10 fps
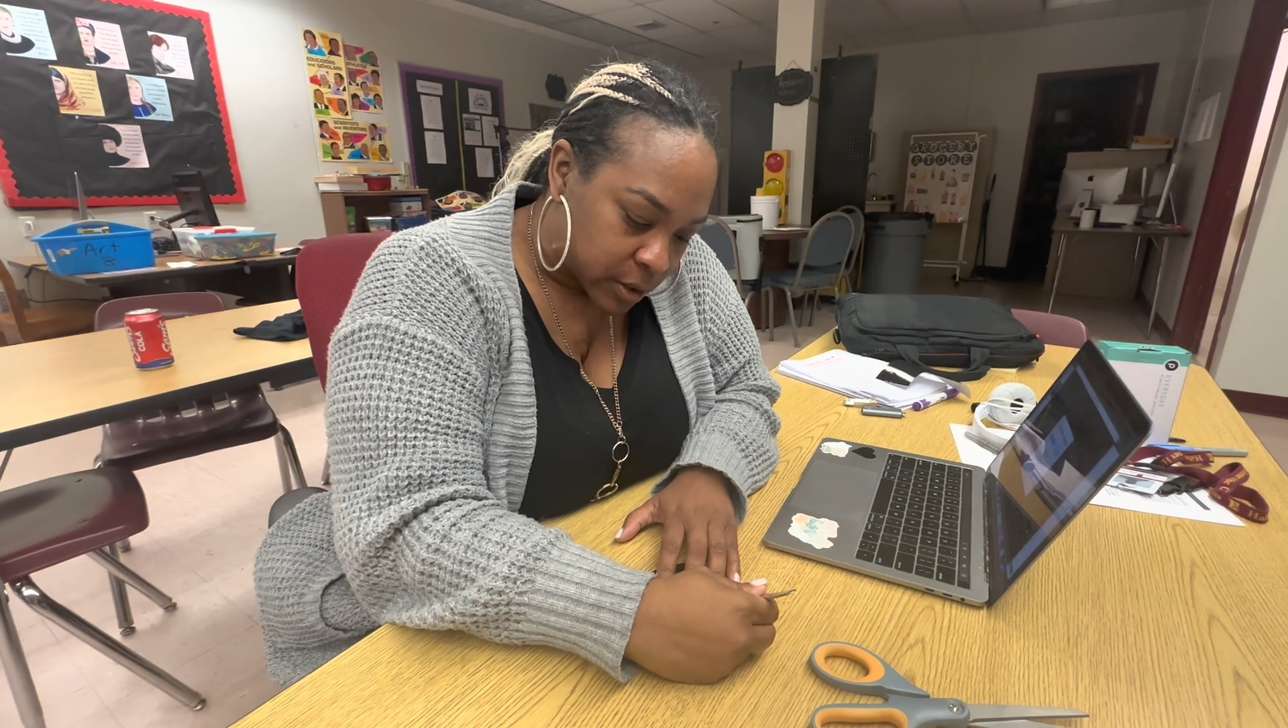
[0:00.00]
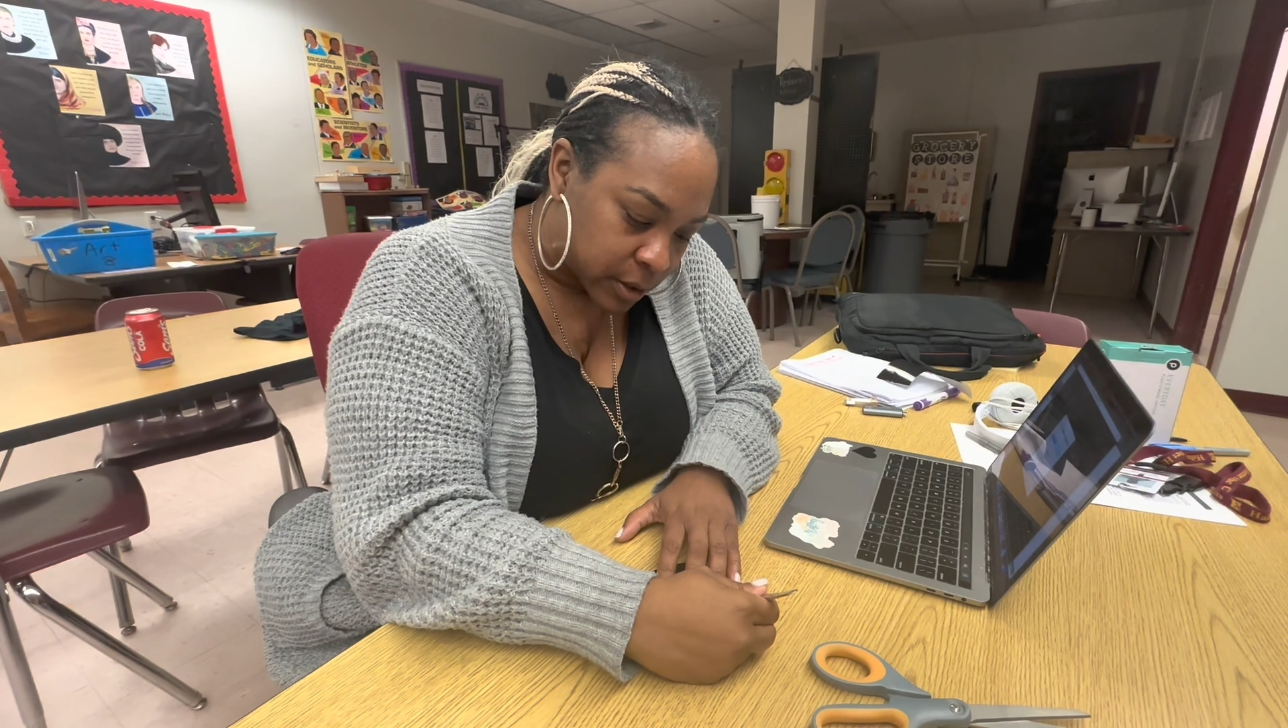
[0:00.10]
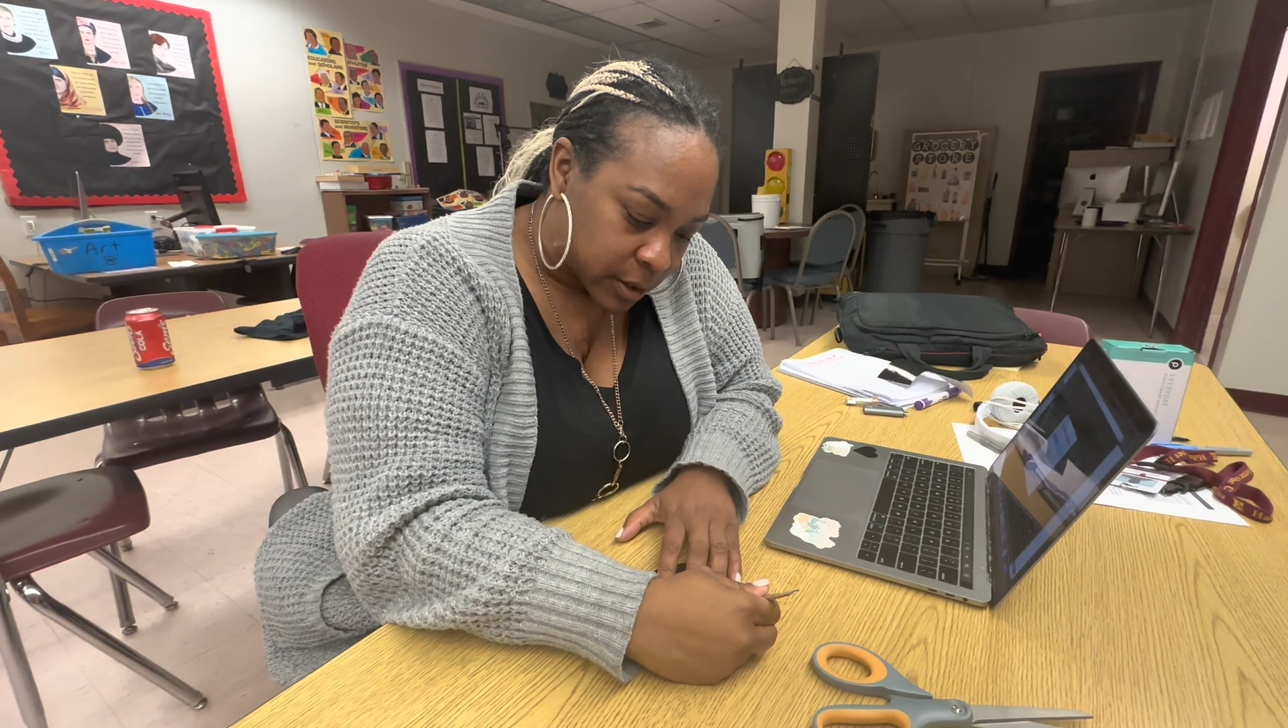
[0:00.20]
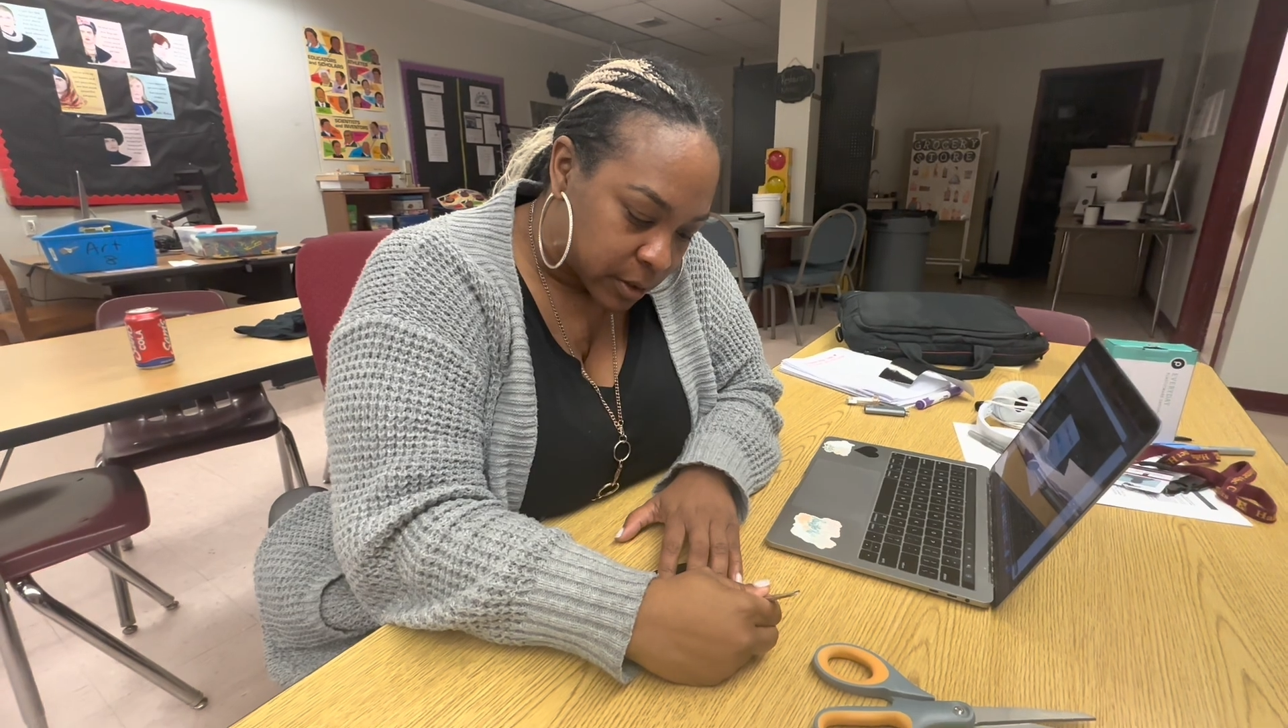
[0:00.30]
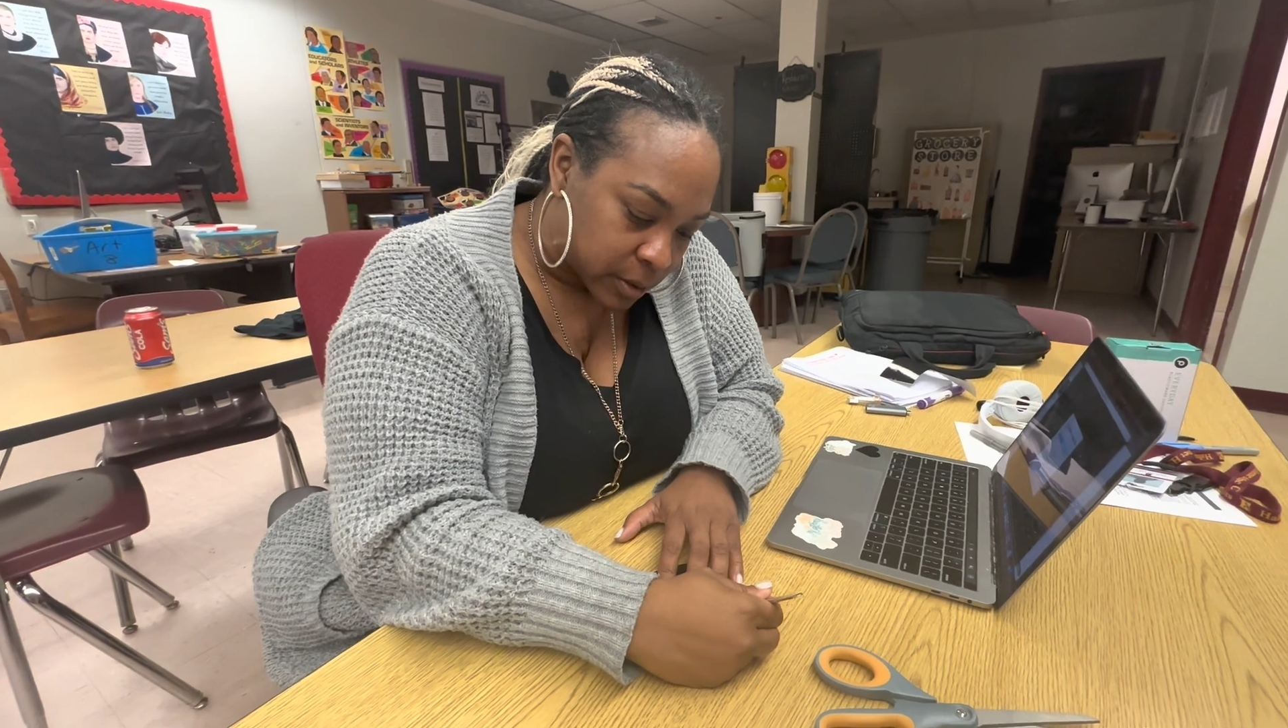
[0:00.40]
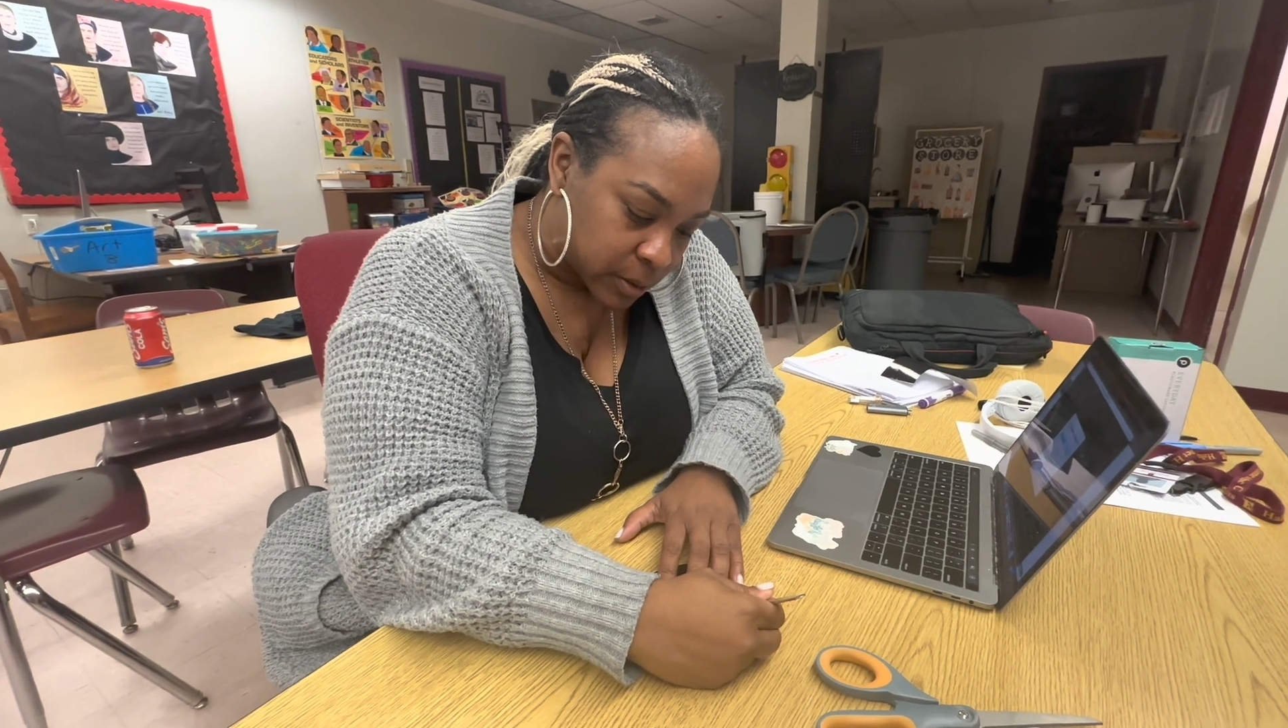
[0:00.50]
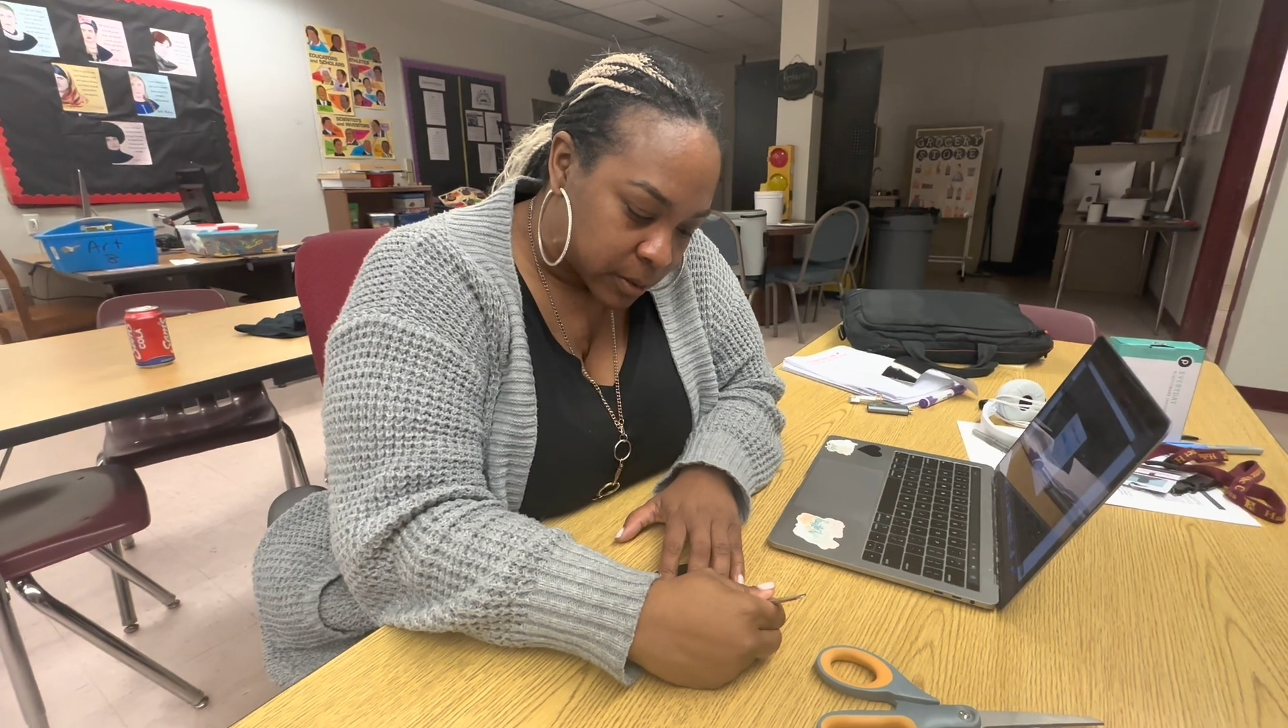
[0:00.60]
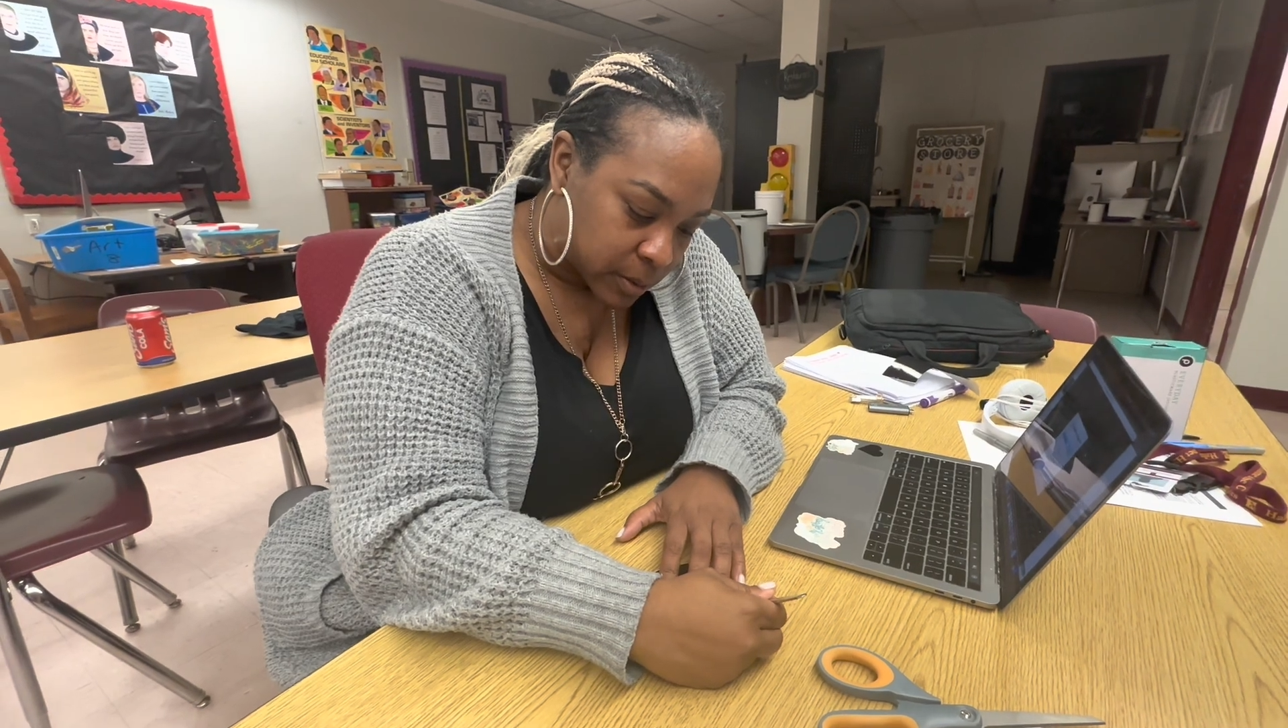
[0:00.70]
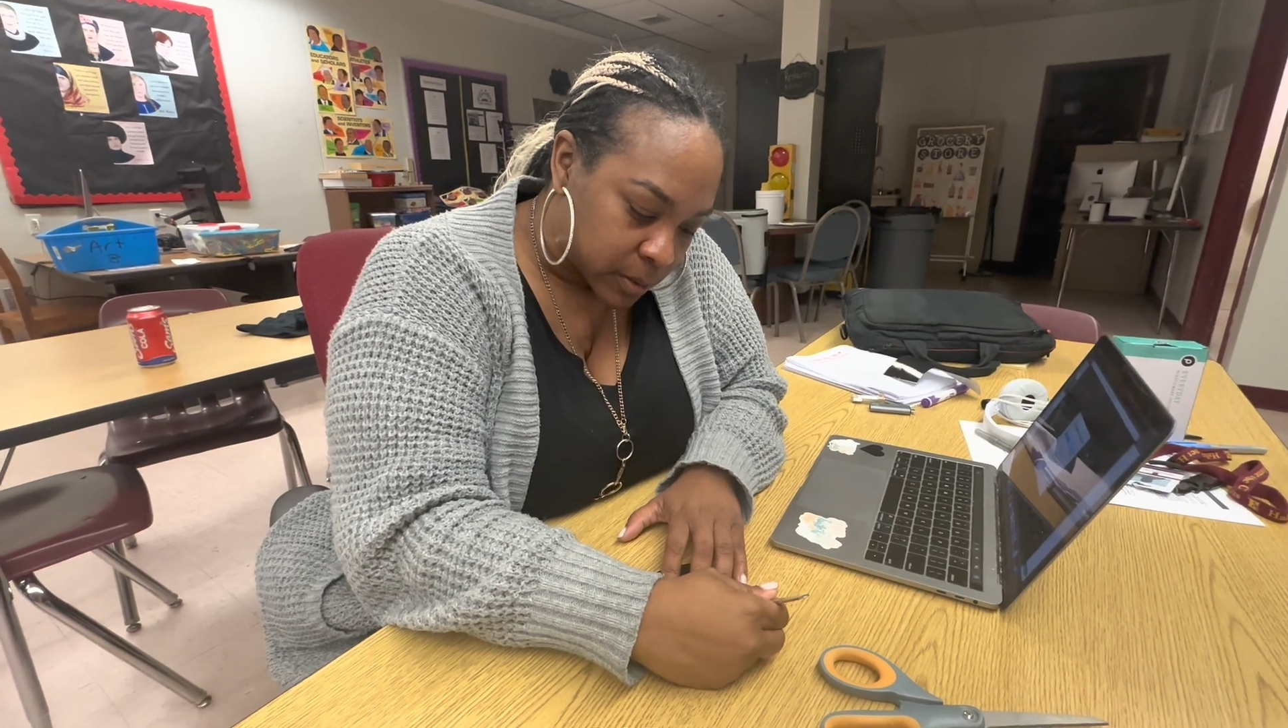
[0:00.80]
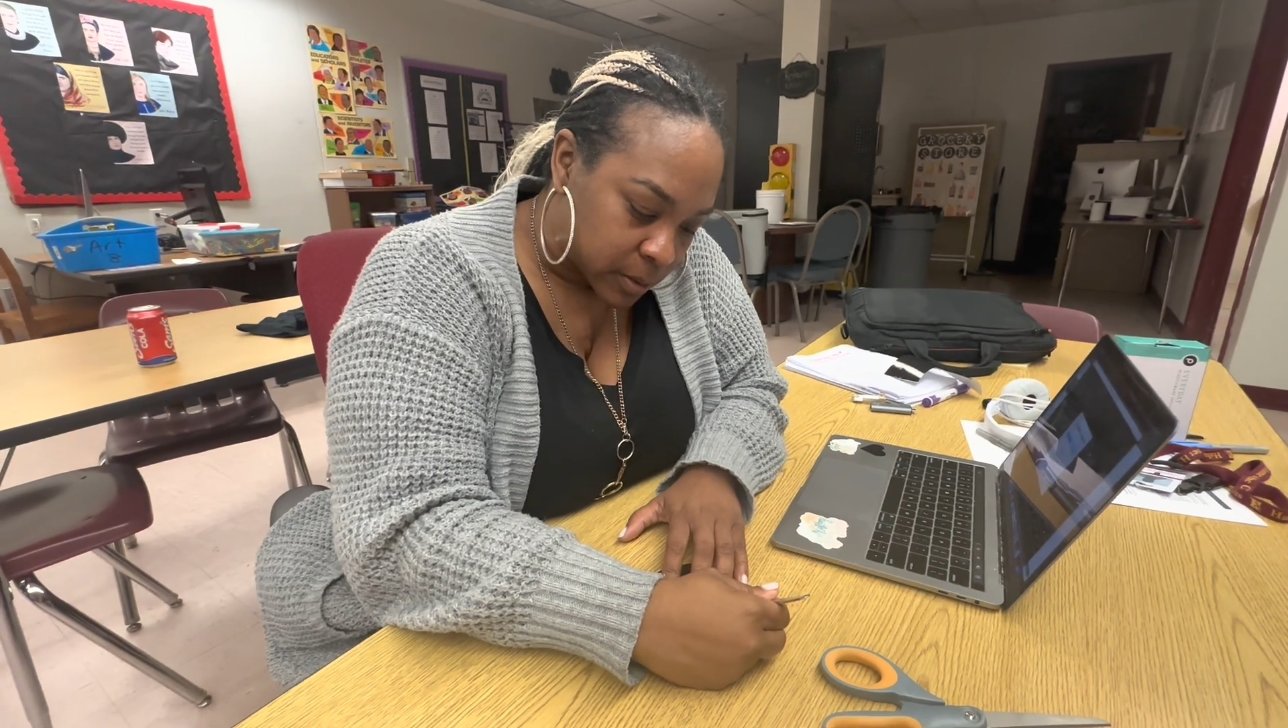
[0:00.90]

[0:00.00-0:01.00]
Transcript: to